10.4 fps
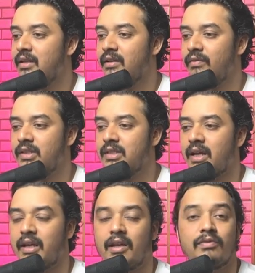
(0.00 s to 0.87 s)
which I
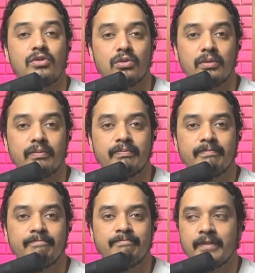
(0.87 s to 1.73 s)
have shown,
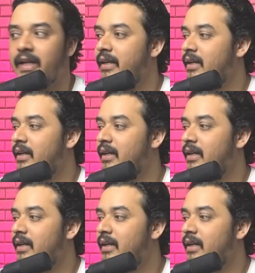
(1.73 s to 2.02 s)
right?